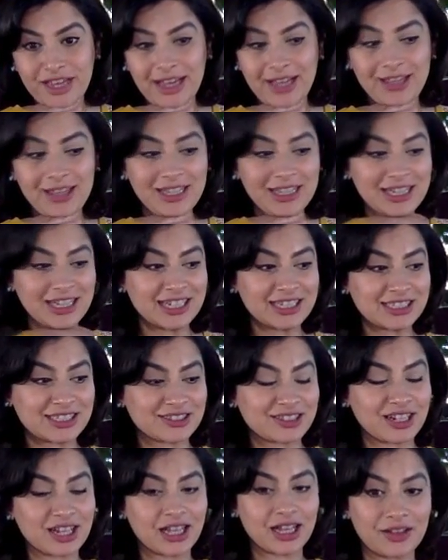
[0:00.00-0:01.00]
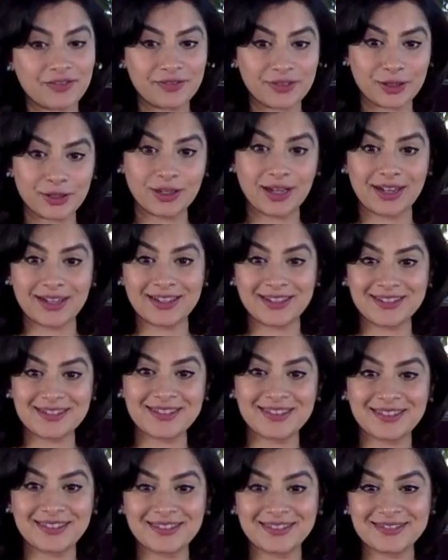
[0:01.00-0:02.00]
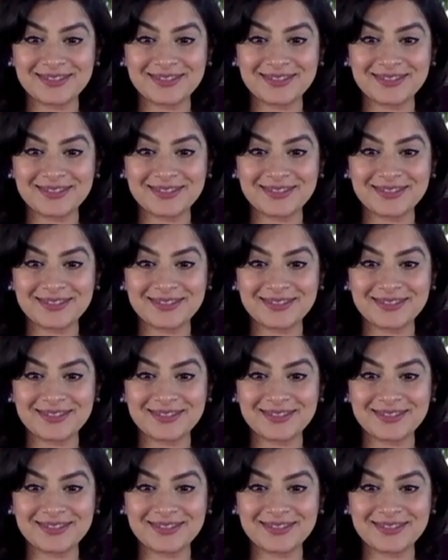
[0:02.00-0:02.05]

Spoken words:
think that's all I have for you guys.